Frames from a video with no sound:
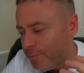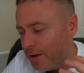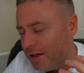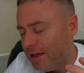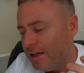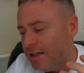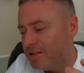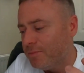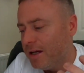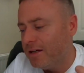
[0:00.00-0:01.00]
But it
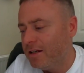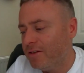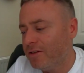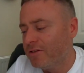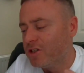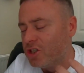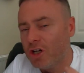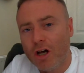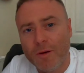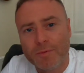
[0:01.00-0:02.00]
is mainly the
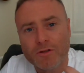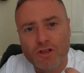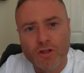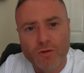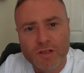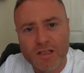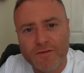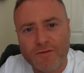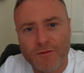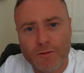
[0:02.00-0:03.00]
sharp, juicy
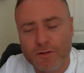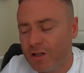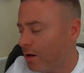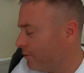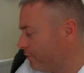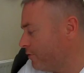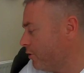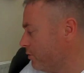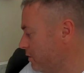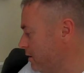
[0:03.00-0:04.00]
fruits coming
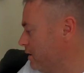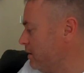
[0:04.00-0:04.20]
through